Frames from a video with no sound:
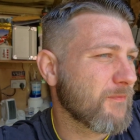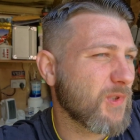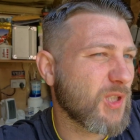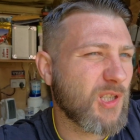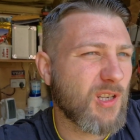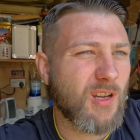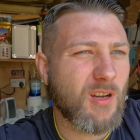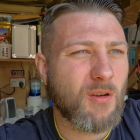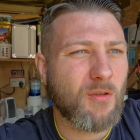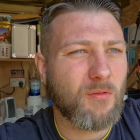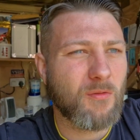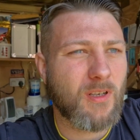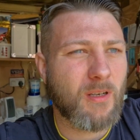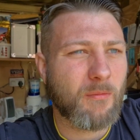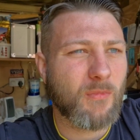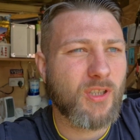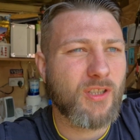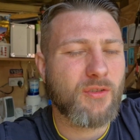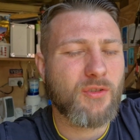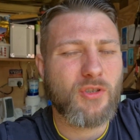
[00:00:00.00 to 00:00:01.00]
So
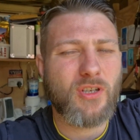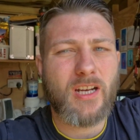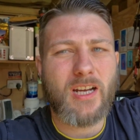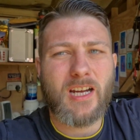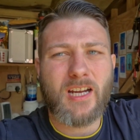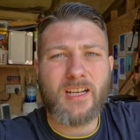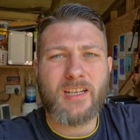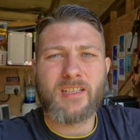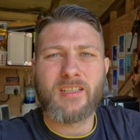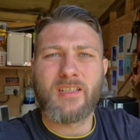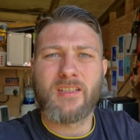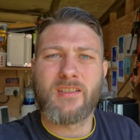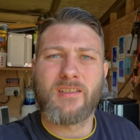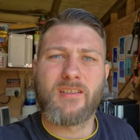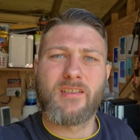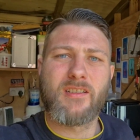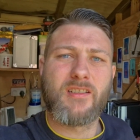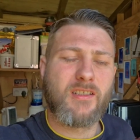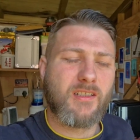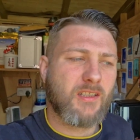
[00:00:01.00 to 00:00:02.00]
I'm going to try
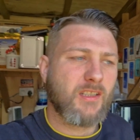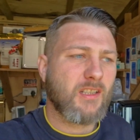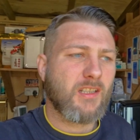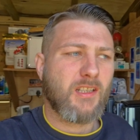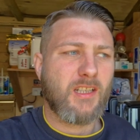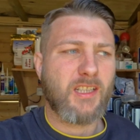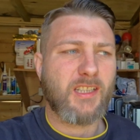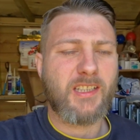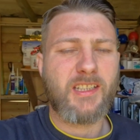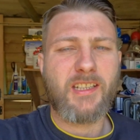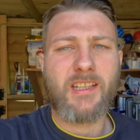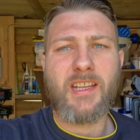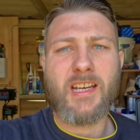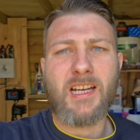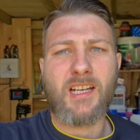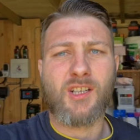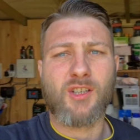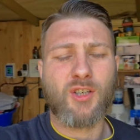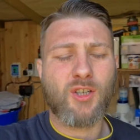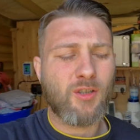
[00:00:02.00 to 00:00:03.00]
and give
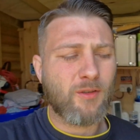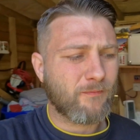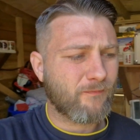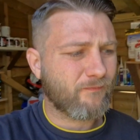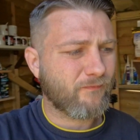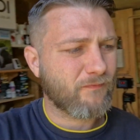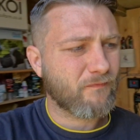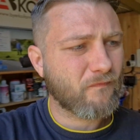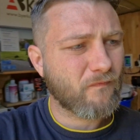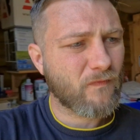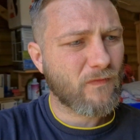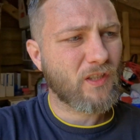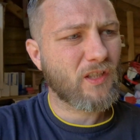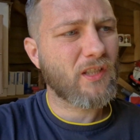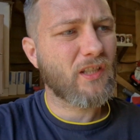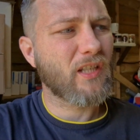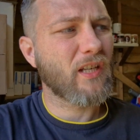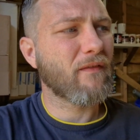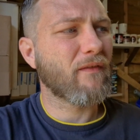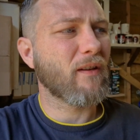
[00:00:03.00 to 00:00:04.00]
that a go,
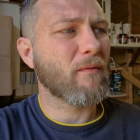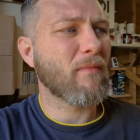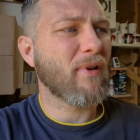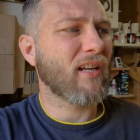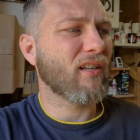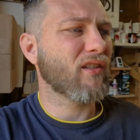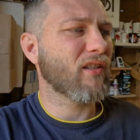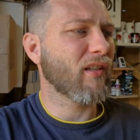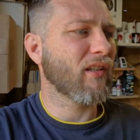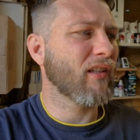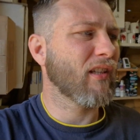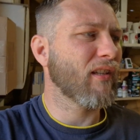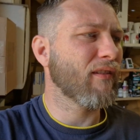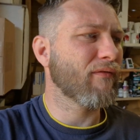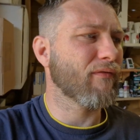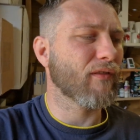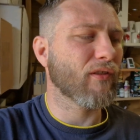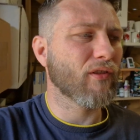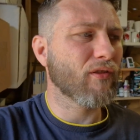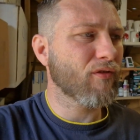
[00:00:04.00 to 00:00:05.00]
see if it makes any
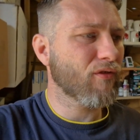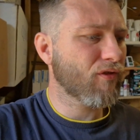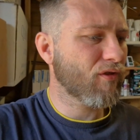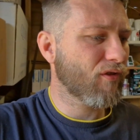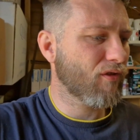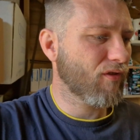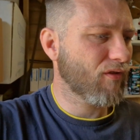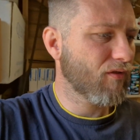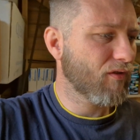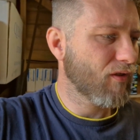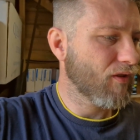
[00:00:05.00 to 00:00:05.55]
difference.